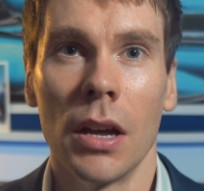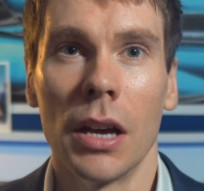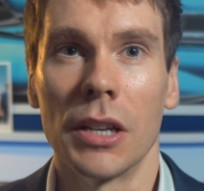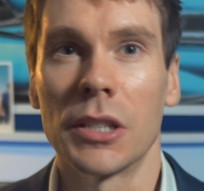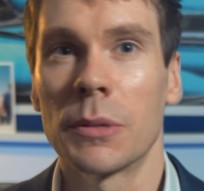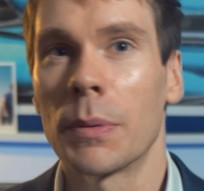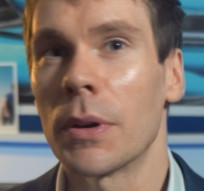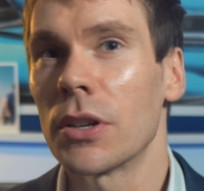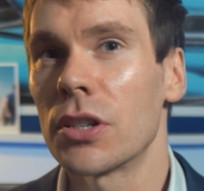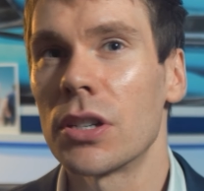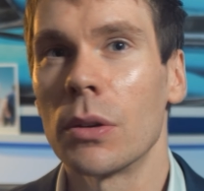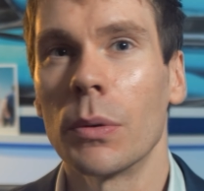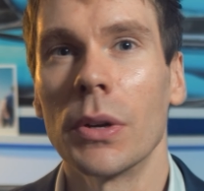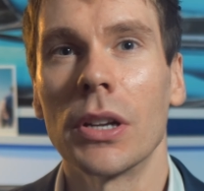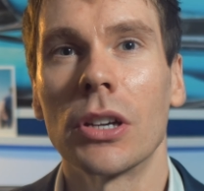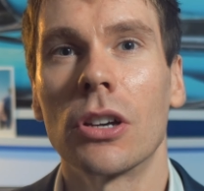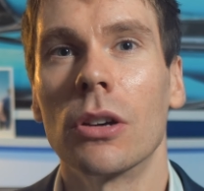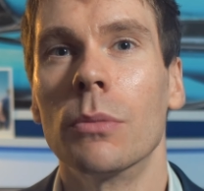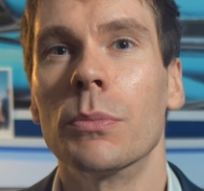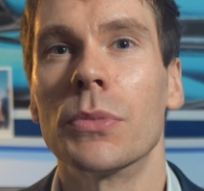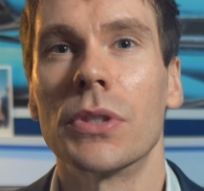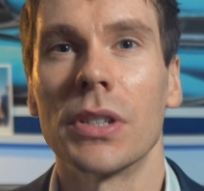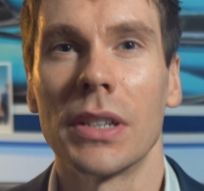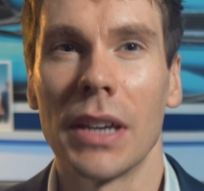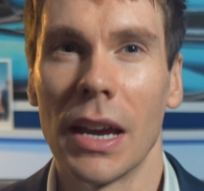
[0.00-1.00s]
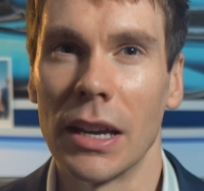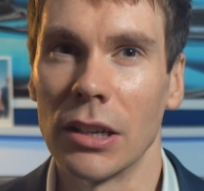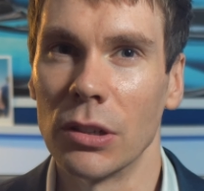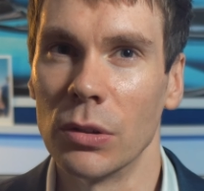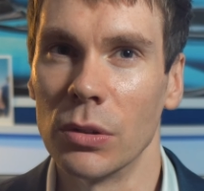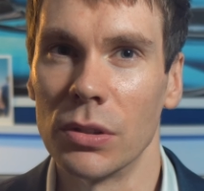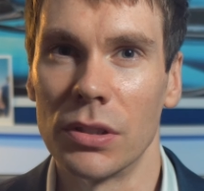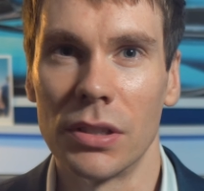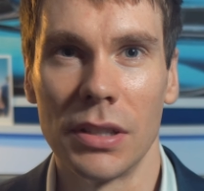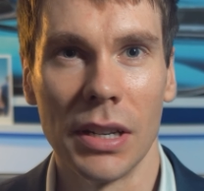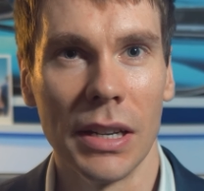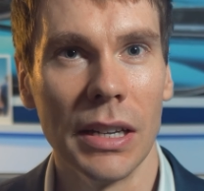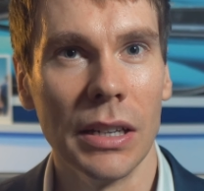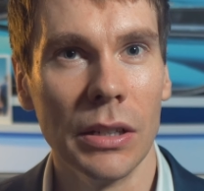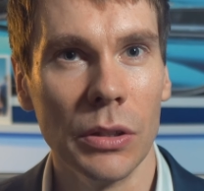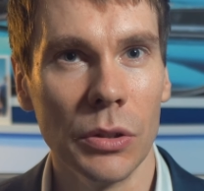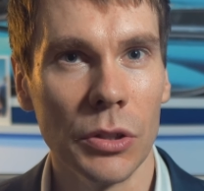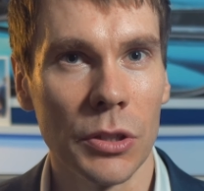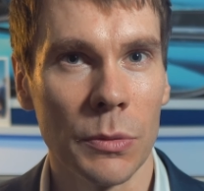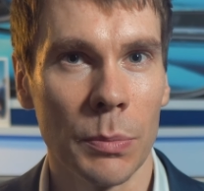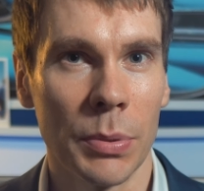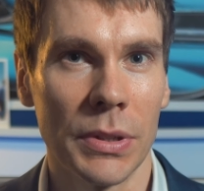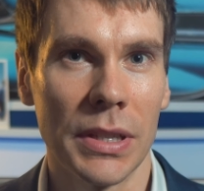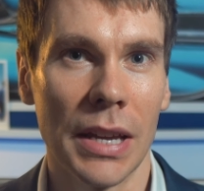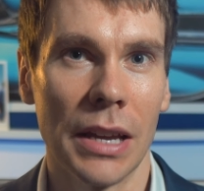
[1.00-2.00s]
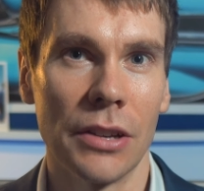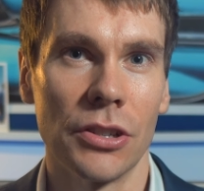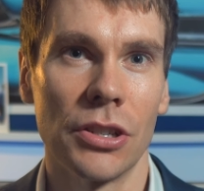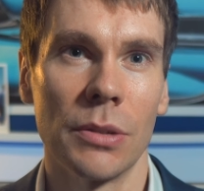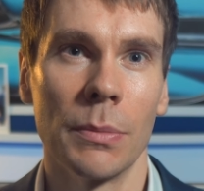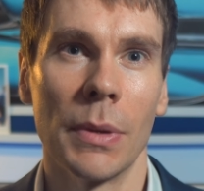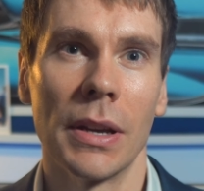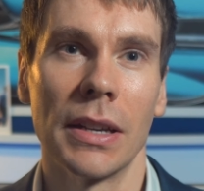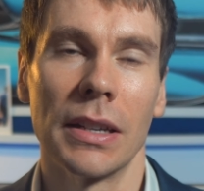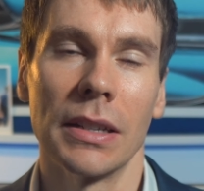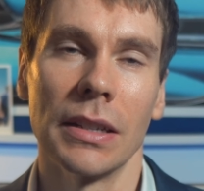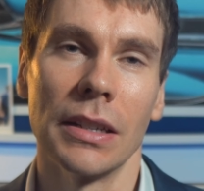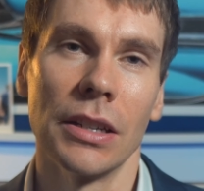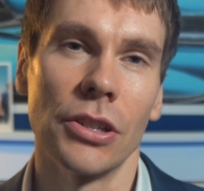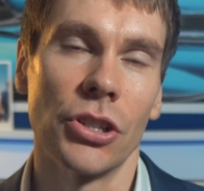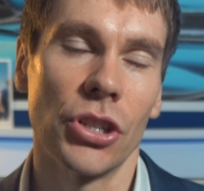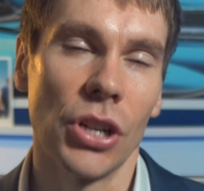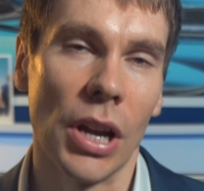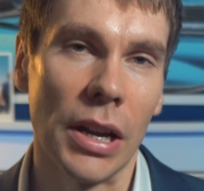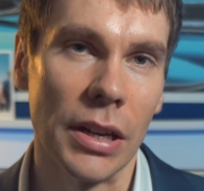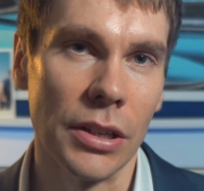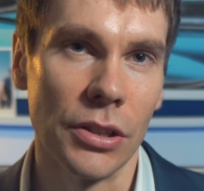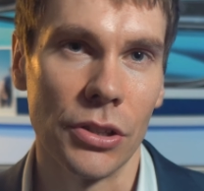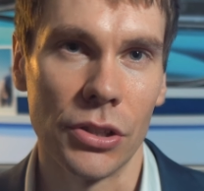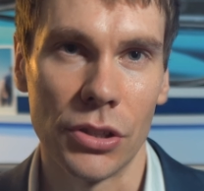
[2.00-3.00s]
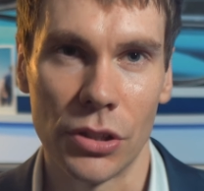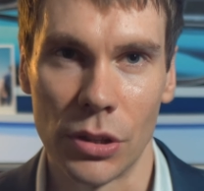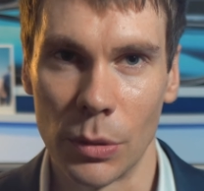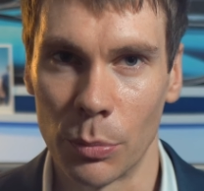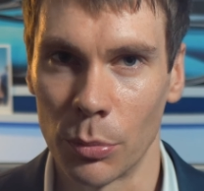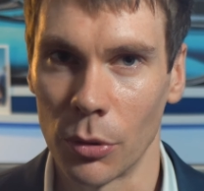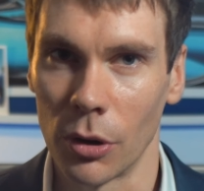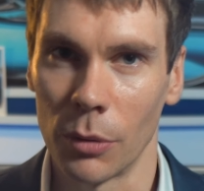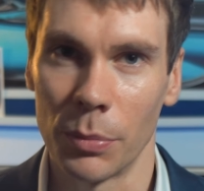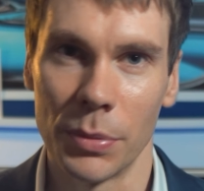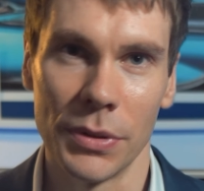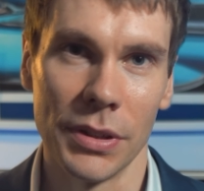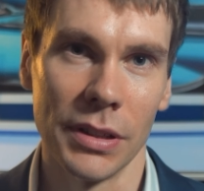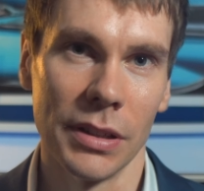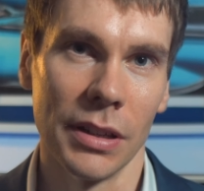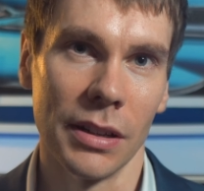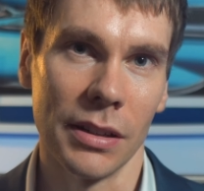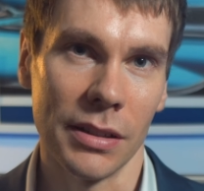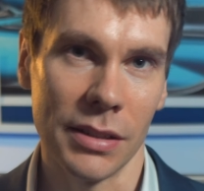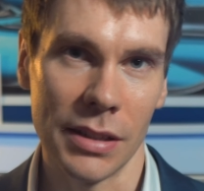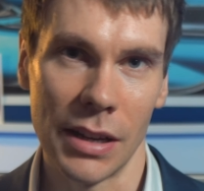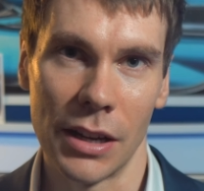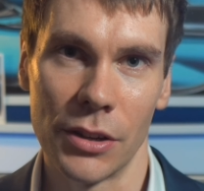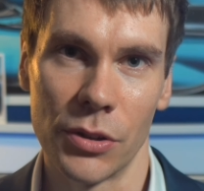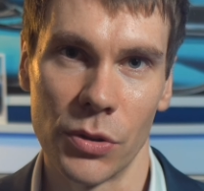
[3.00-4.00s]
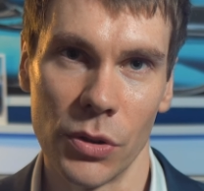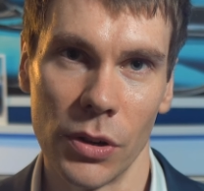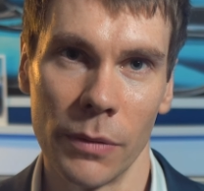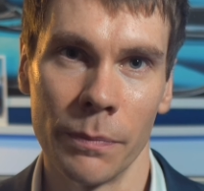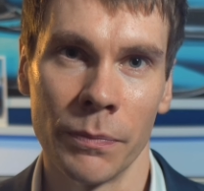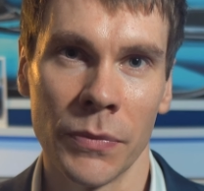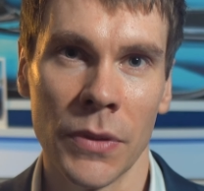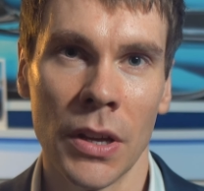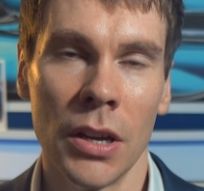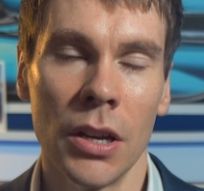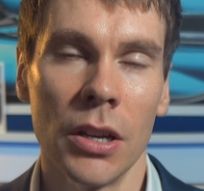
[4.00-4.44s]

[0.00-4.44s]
especially when it comes to getting good deals, potentially making any changes to the property, etc.